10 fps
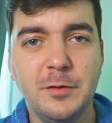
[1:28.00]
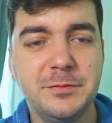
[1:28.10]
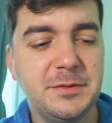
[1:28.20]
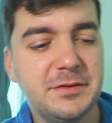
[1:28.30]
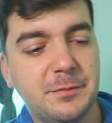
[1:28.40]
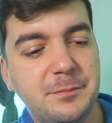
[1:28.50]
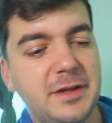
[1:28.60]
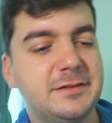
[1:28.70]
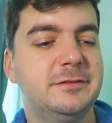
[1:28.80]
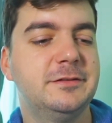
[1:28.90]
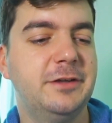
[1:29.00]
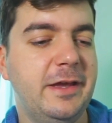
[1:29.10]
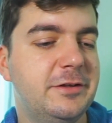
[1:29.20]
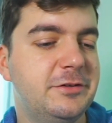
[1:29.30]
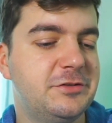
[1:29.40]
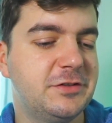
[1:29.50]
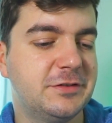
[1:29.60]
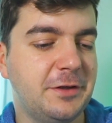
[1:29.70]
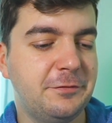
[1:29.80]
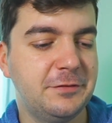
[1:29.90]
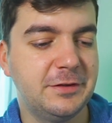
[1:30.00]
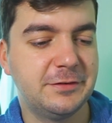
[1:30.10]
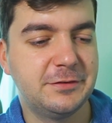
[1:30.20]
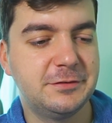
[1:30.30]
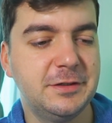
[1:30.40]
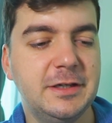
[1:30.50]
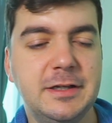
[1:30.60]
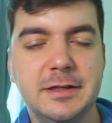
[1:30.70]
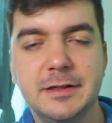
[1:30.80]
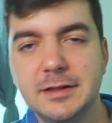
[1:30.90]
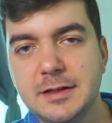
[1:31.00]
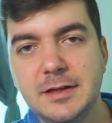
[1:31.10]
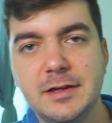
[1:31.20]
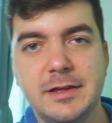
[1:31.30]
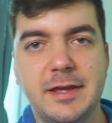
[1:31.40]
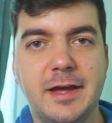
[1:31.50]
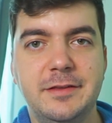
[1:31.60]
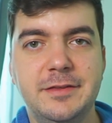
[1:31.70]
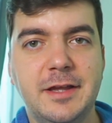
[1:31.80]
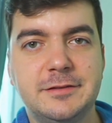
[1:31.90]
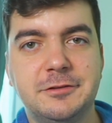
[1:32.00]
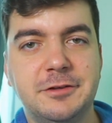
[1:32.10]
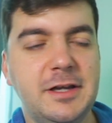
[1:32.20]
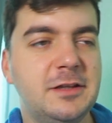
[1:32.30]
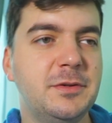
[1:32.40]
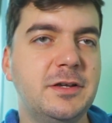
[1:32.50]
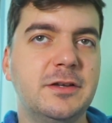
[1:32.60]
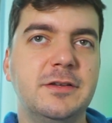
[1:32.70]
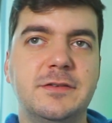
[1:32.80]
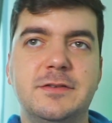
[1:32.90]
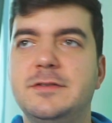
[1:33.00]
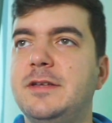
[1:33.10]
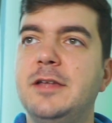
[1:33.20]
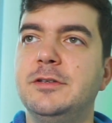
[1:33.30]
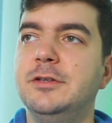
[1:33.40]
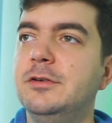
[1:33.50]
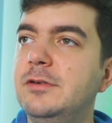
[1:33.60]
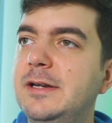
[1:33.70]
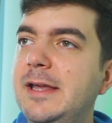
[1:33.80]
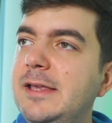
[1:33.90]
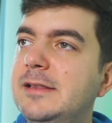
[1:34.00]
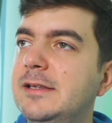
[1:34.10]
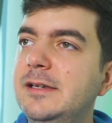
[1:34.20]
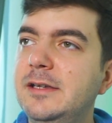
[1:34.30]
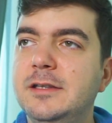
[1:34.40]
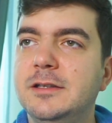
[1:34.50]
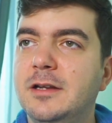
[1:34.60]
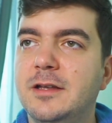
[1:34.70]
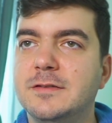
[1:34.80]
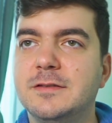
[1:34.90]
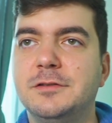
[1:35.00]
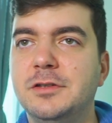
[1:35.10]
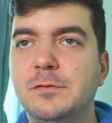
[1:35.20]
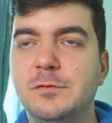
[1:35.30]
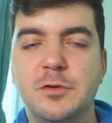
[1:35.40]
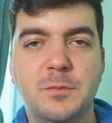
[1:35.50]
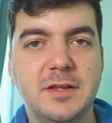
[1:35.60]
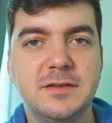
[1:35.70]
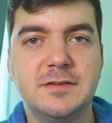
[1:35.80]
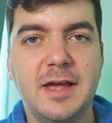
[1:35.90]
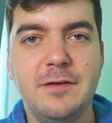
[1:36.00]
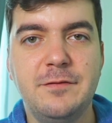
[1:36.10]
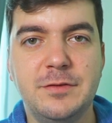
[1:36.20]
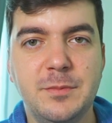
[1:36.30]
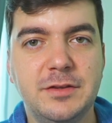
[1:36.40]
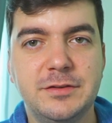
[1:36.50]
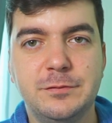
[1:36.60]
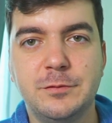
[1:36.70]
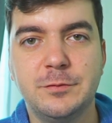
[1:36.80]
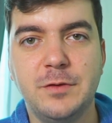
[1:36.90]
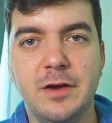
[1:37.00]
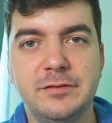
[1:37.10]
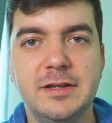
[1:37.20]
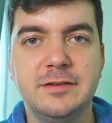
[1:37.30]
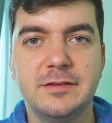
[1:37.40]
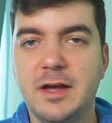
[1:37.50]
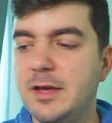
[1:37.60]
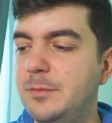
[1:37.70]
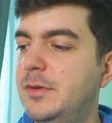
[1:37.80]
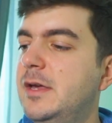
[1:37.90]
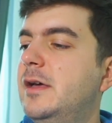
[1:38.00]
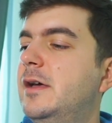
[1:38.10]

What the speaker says: optimism, but the energy stuff is still, not great, because, I don't know, lately, in the last 3-4 months, every month for 5 days, I'm